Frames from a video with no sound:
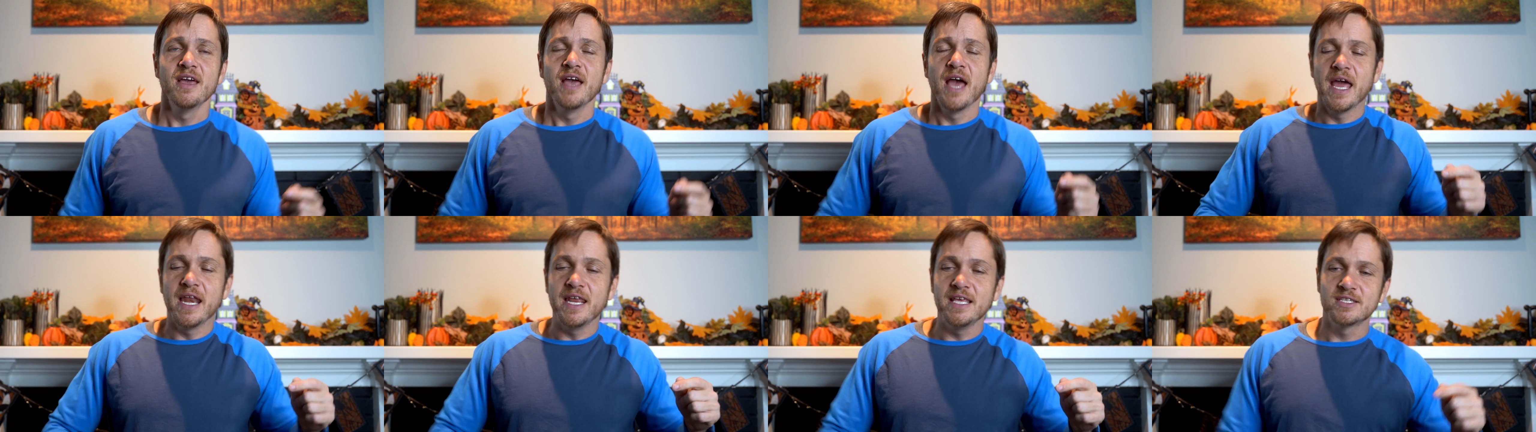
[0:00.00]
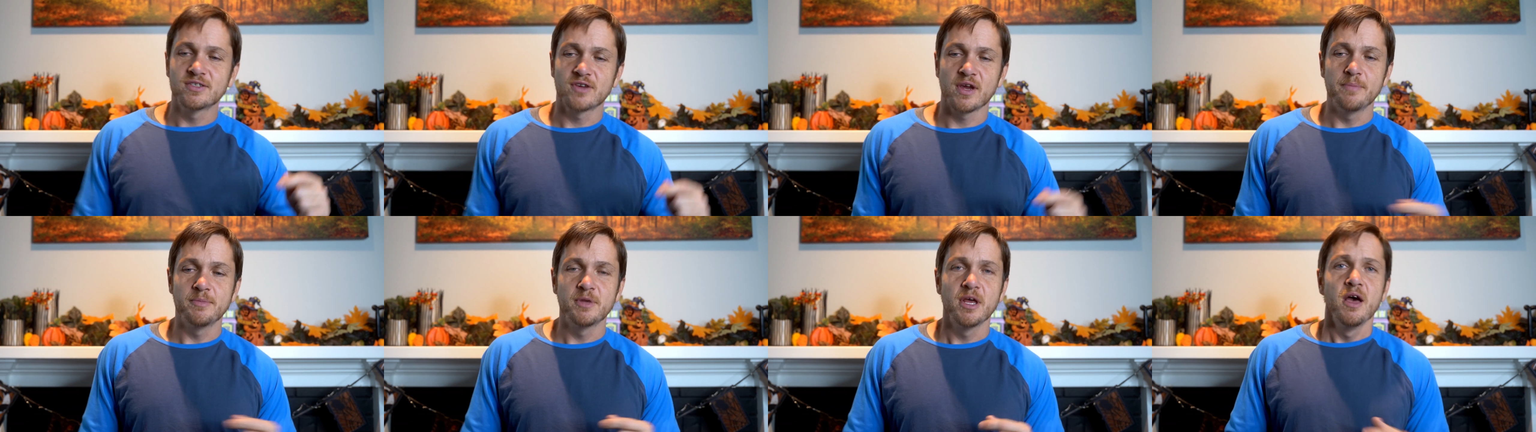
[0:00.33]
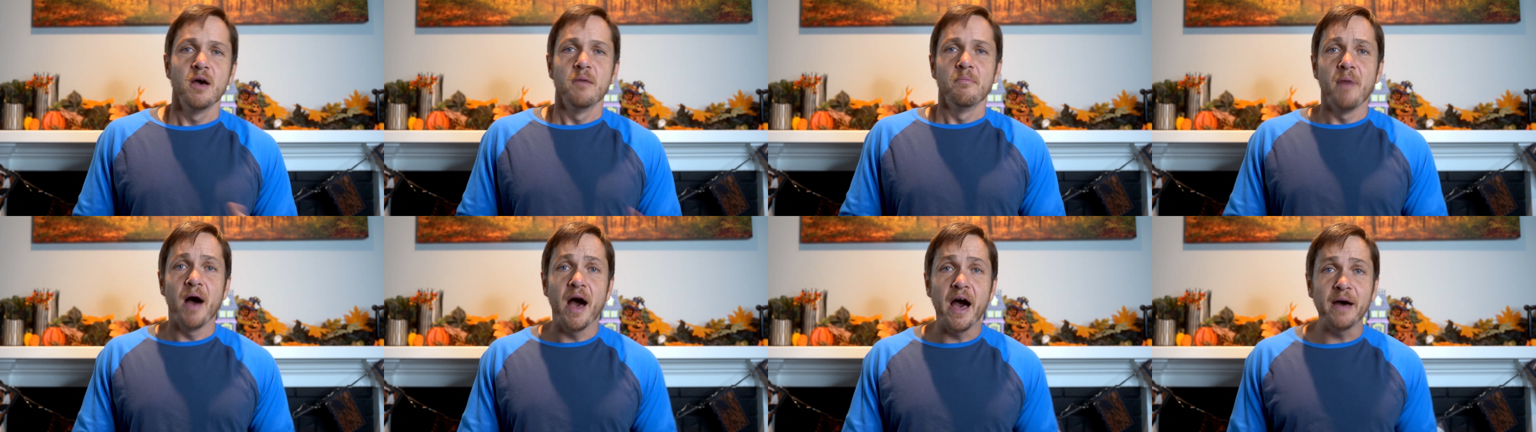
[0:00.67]
And he screamed,
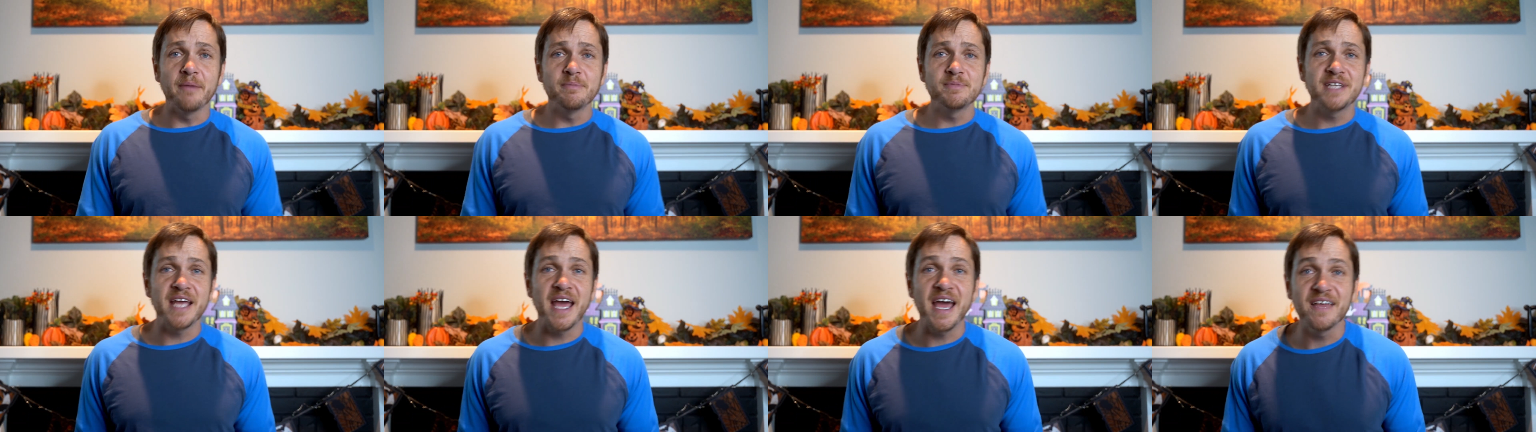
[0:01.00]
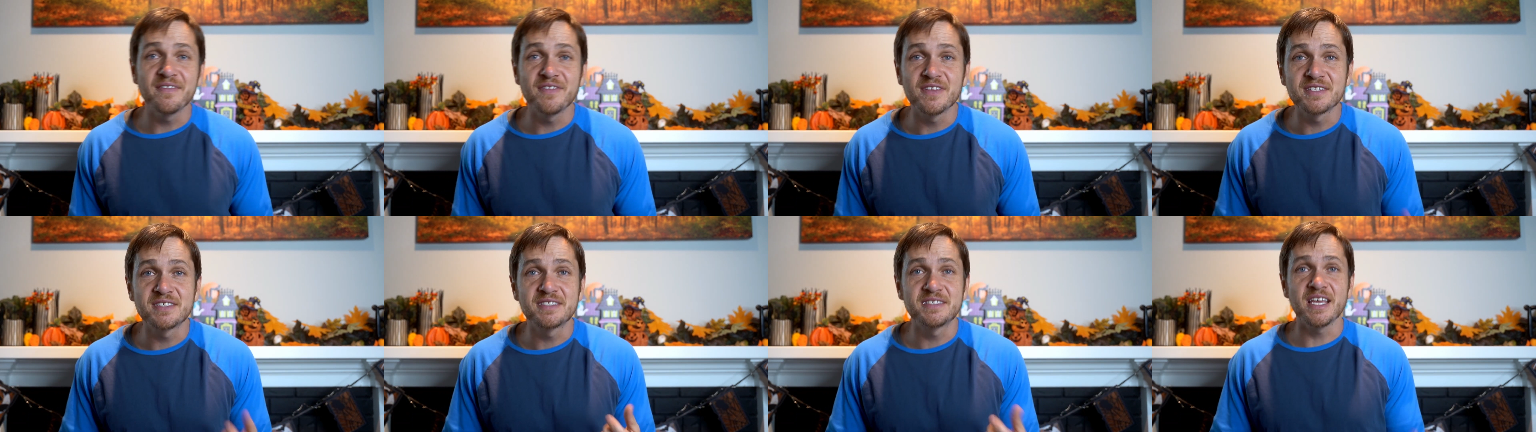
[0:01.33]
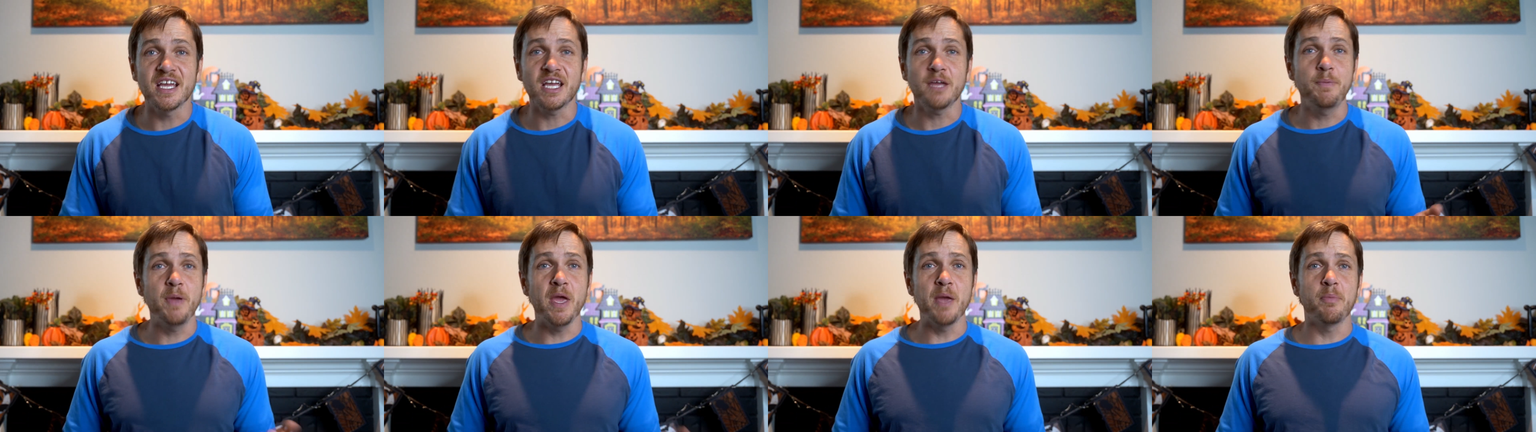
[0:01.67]
"Mom, Dad, the
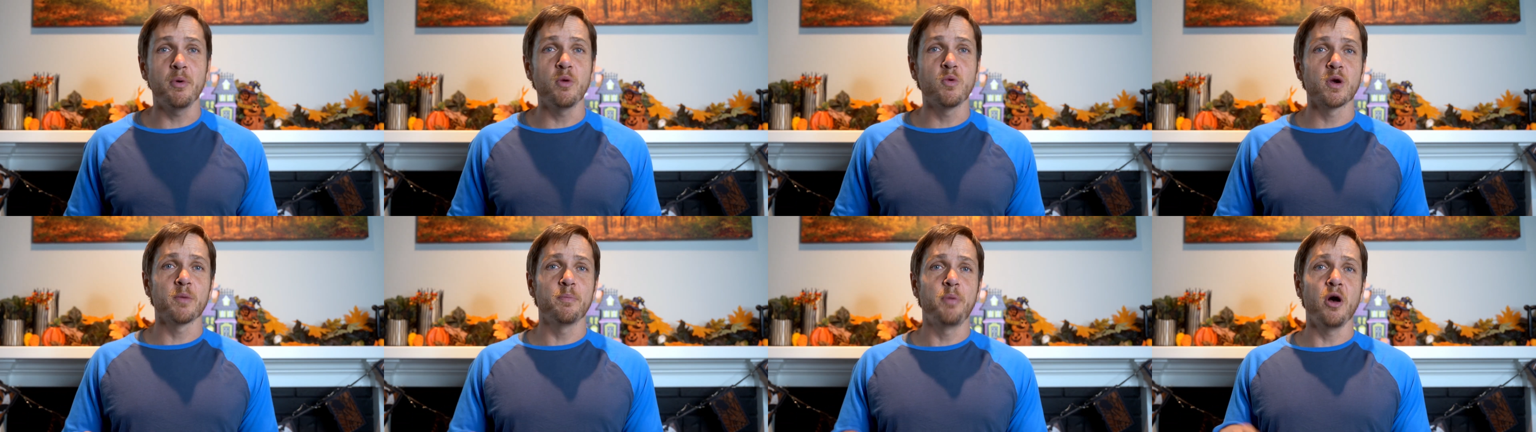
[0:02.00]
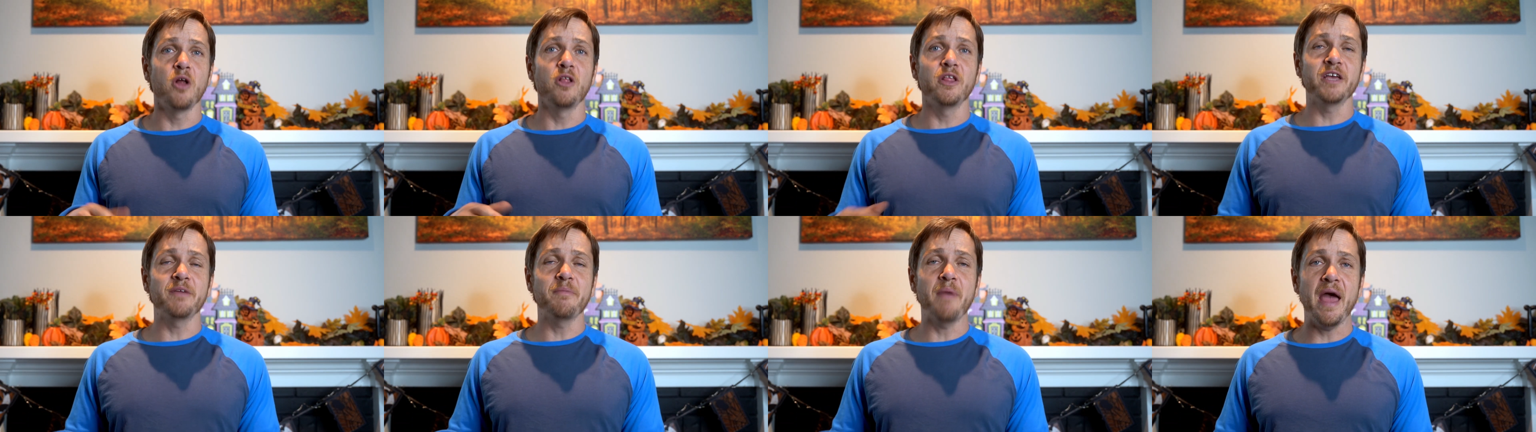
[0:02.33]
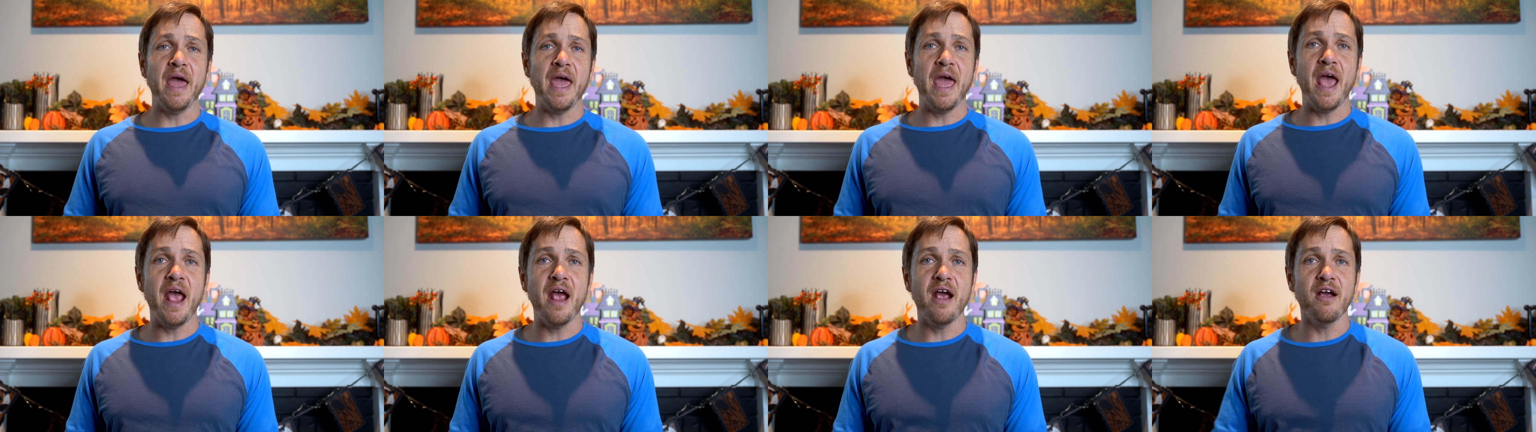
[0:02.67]
stick people were pulling my
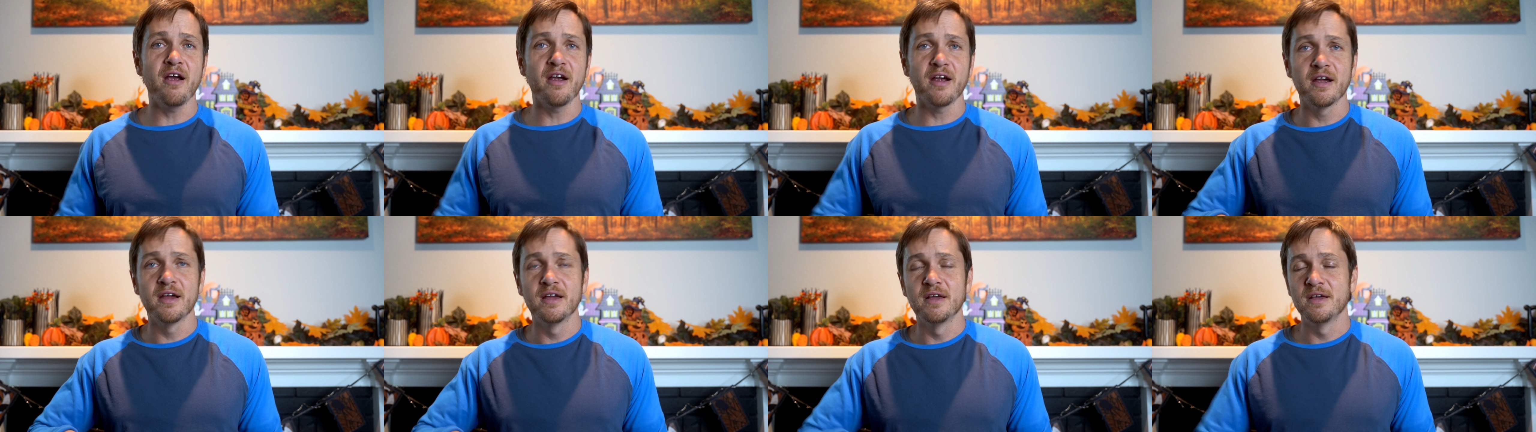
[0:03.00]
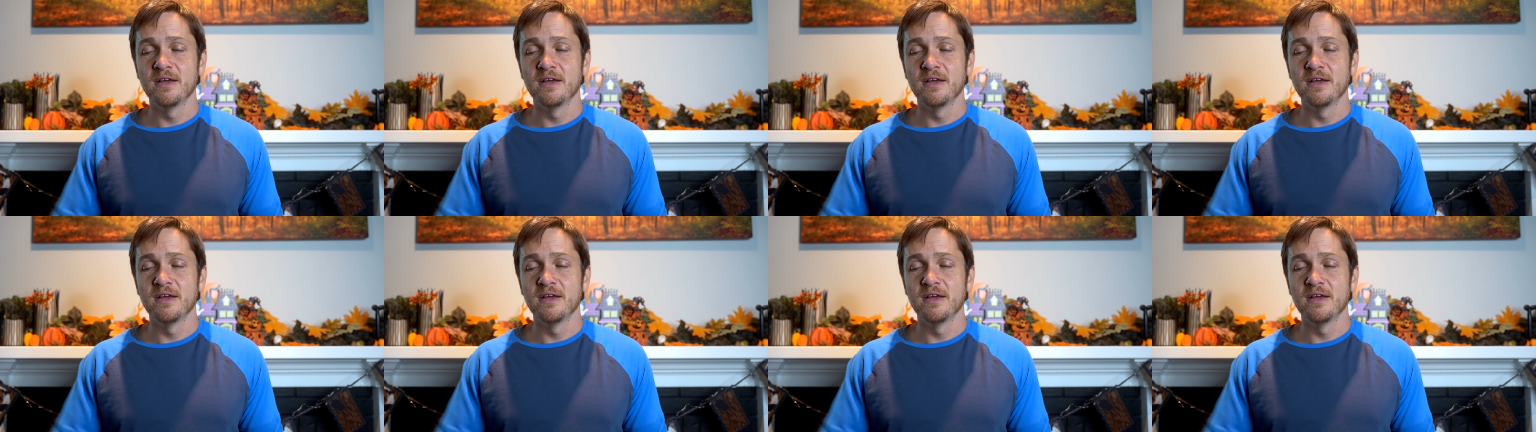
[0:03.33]
hair!"